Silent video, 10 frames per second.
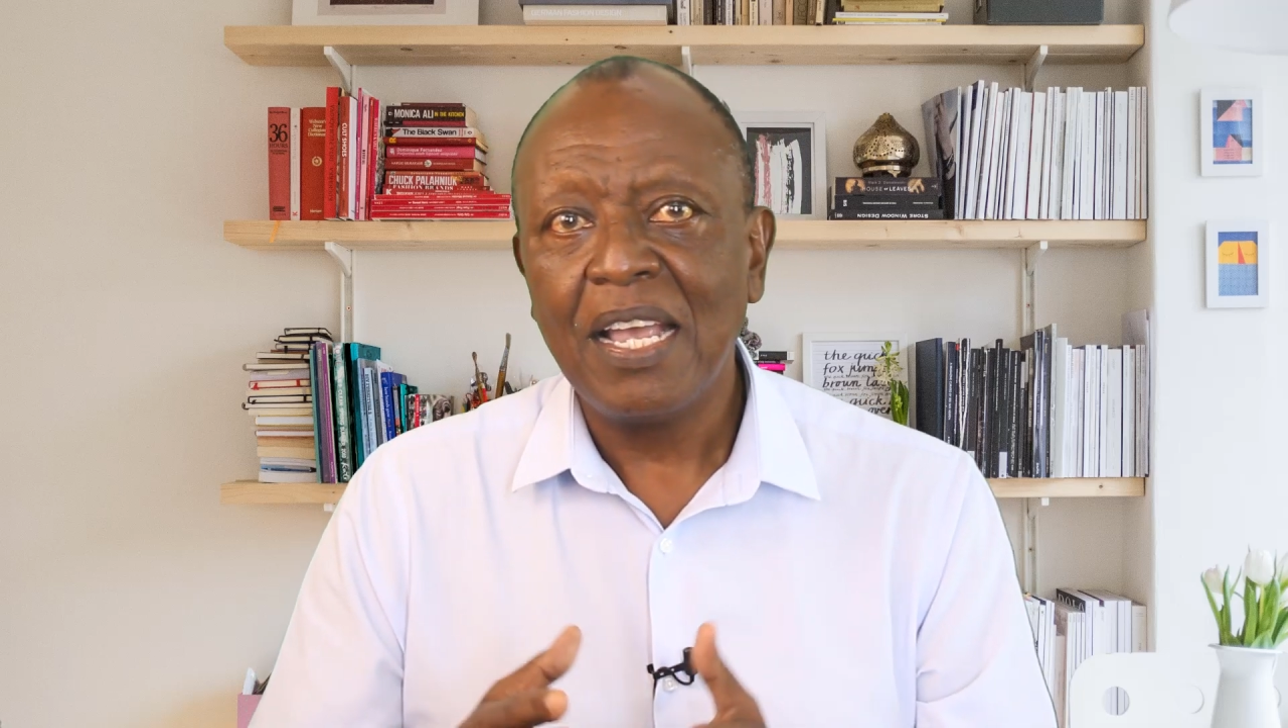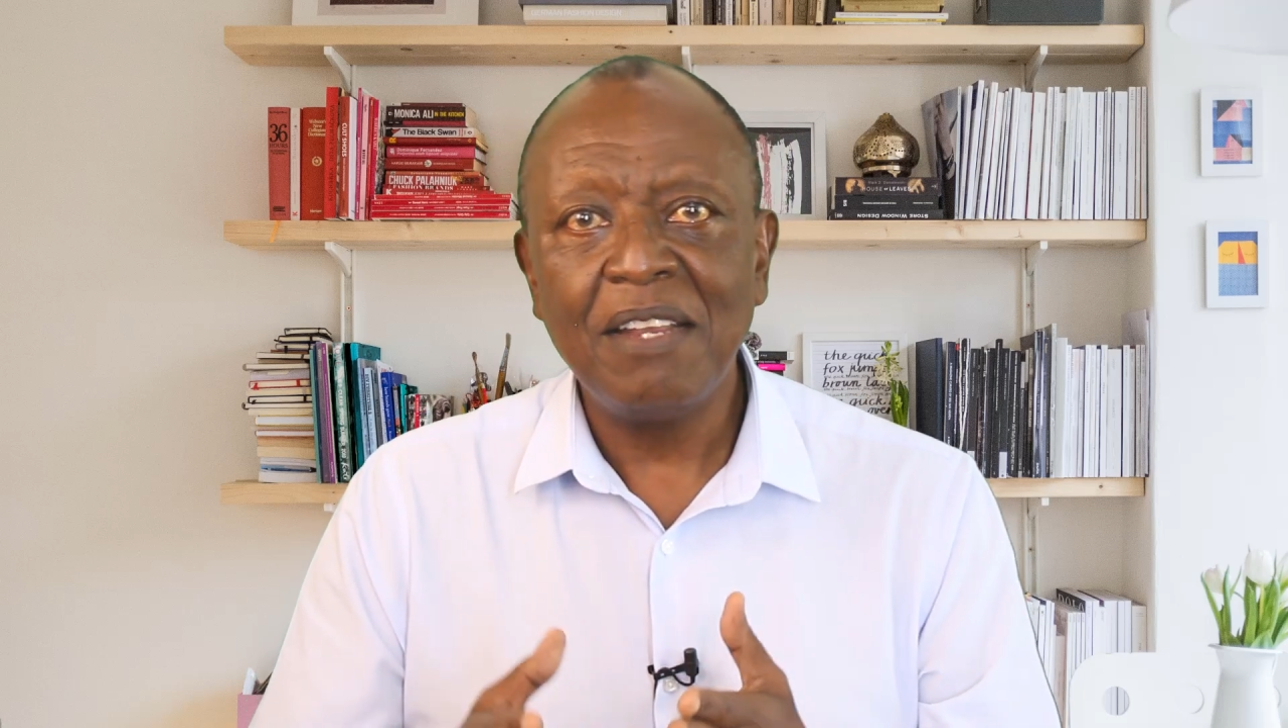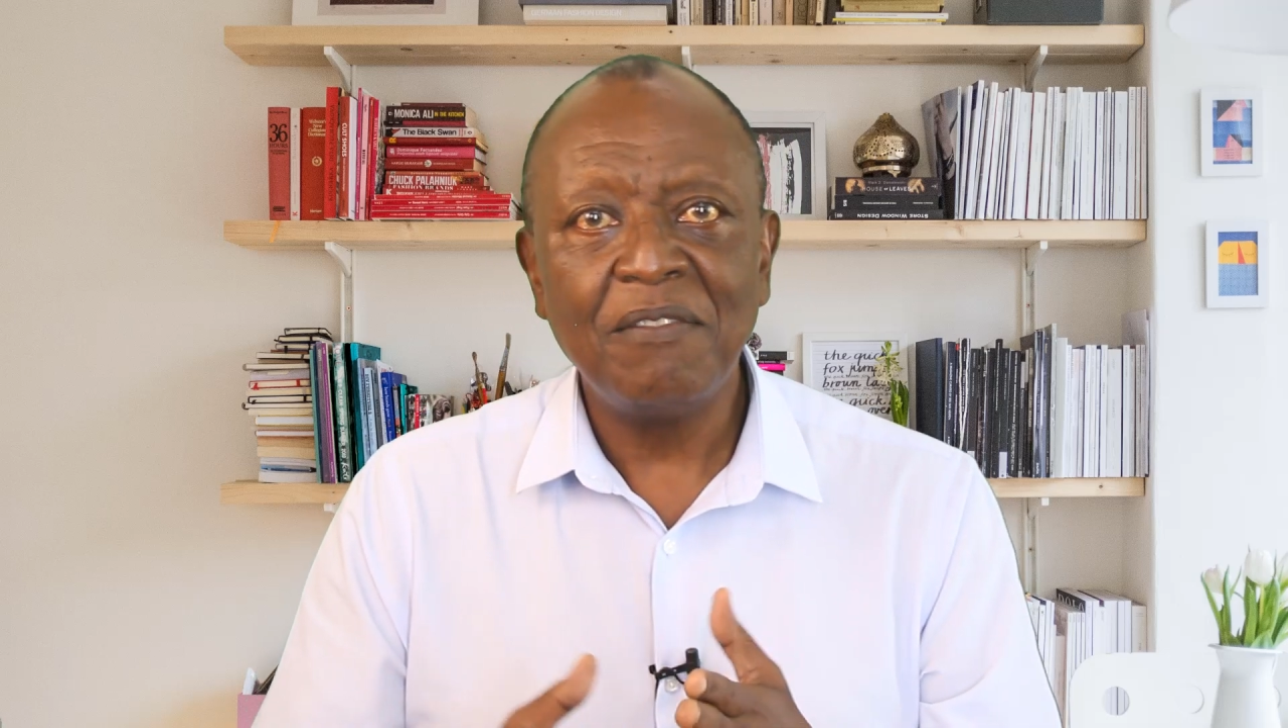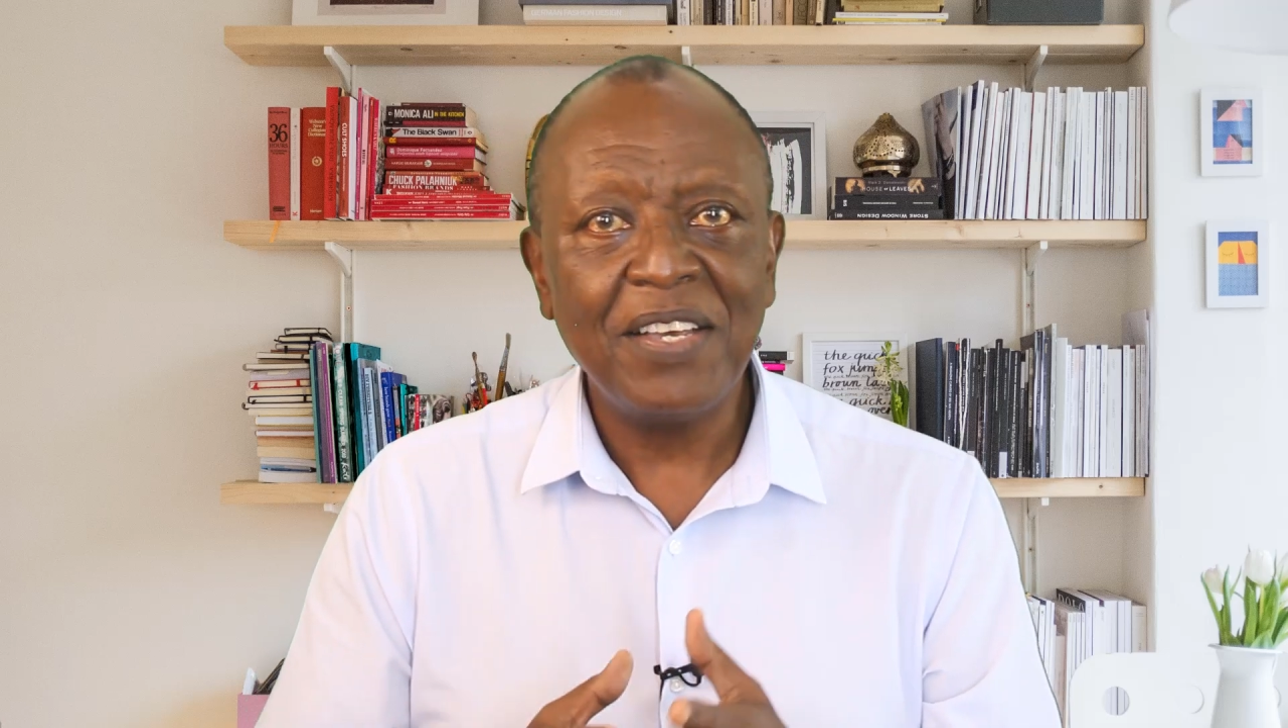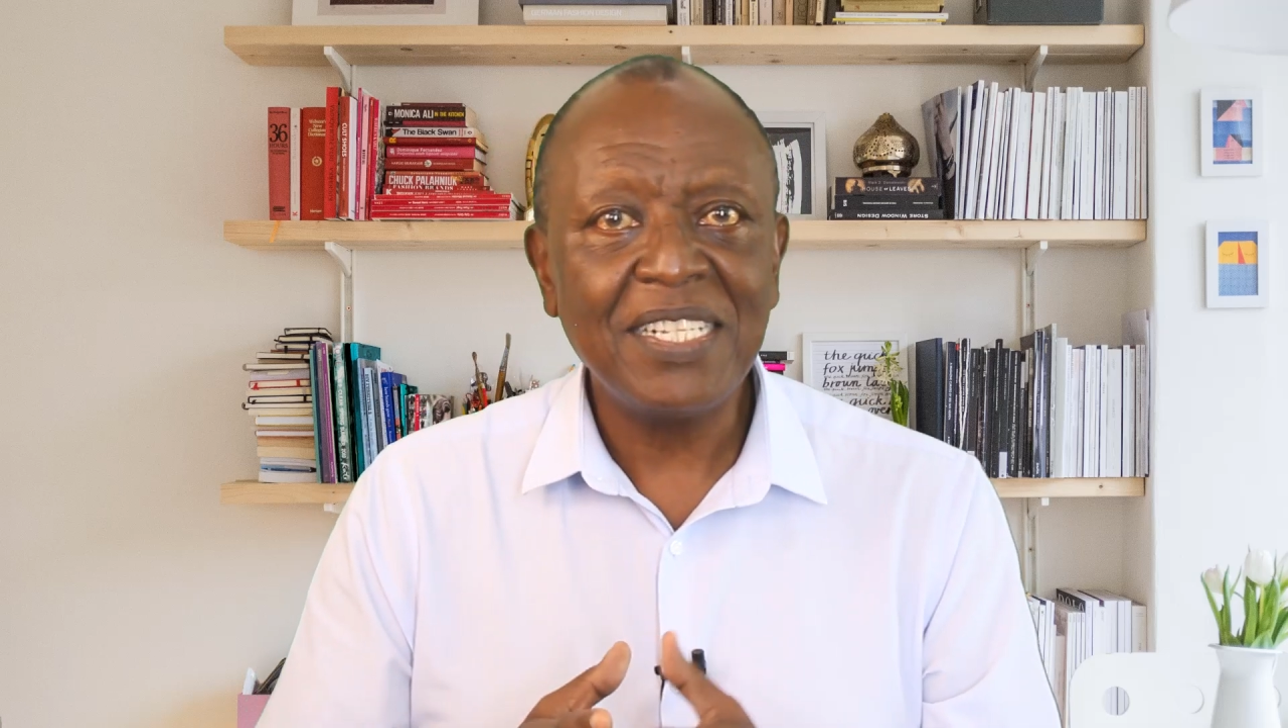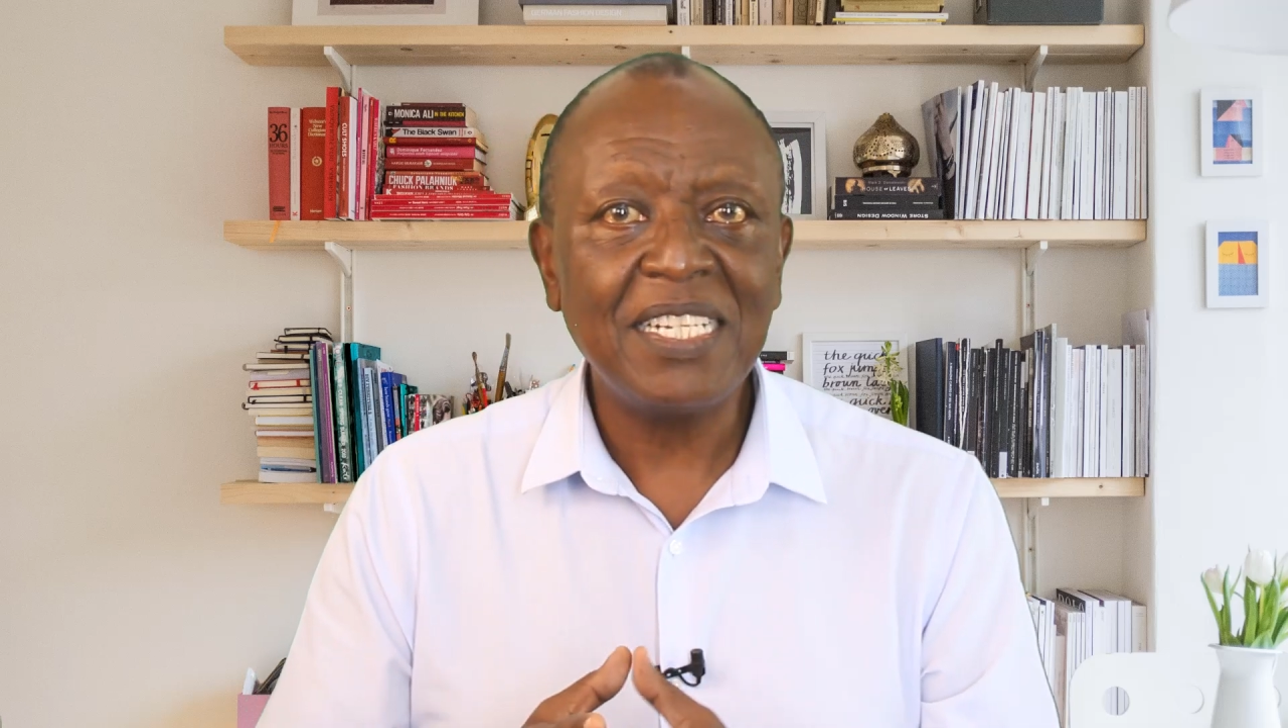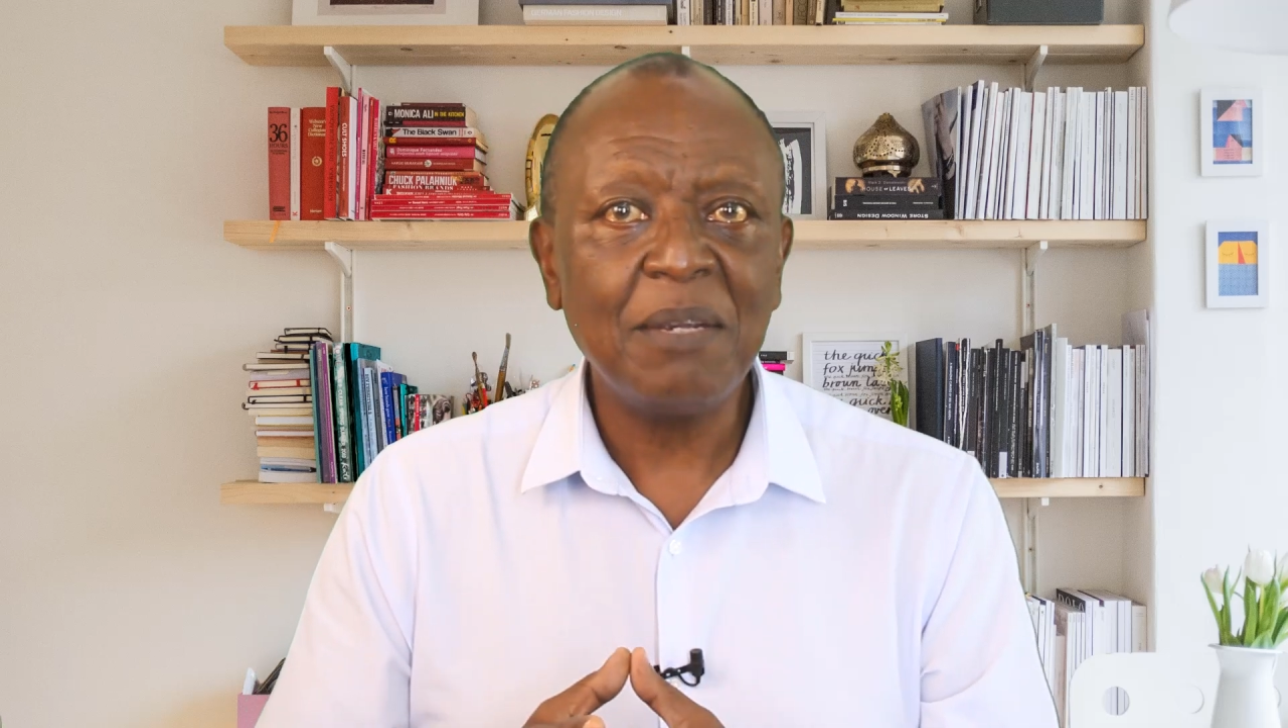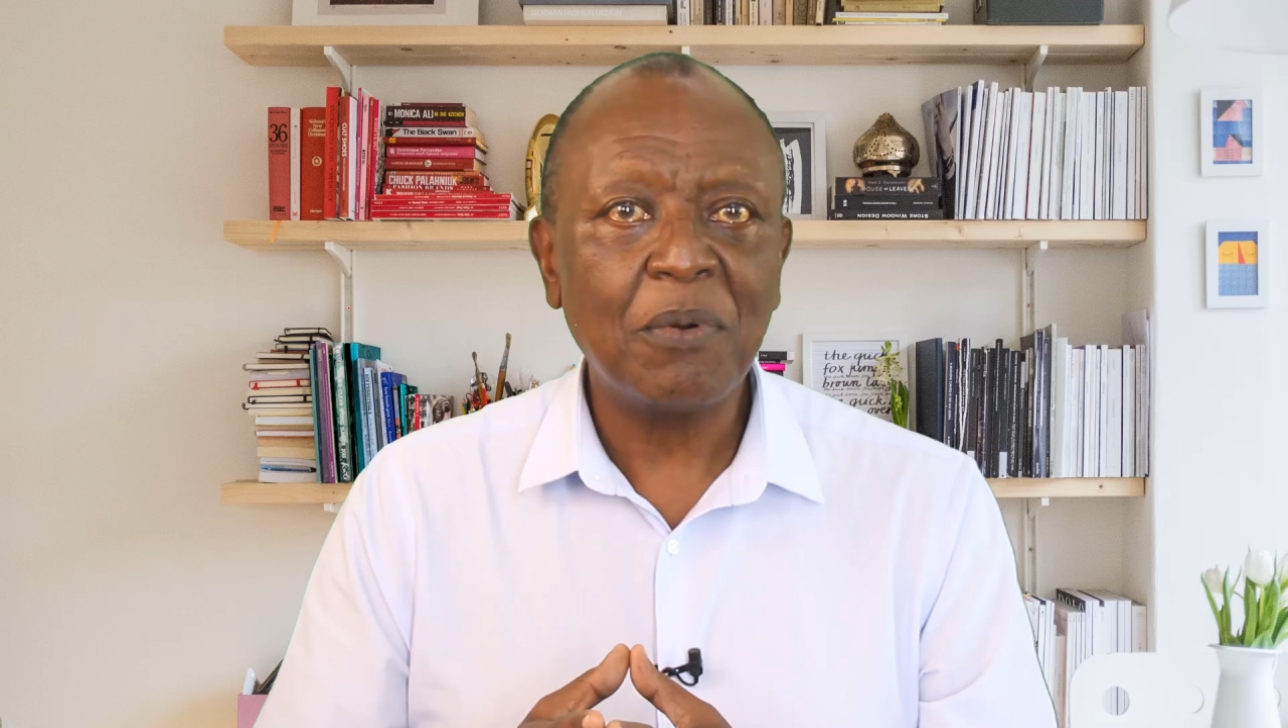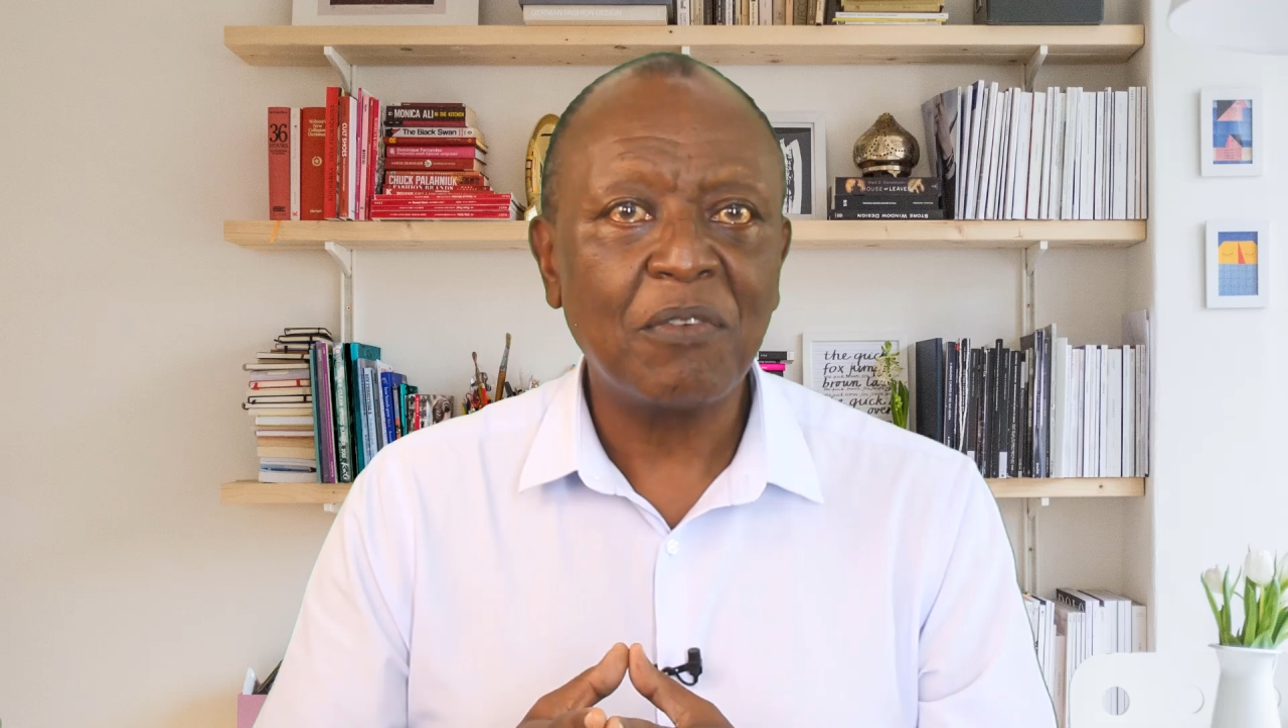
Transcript: Investing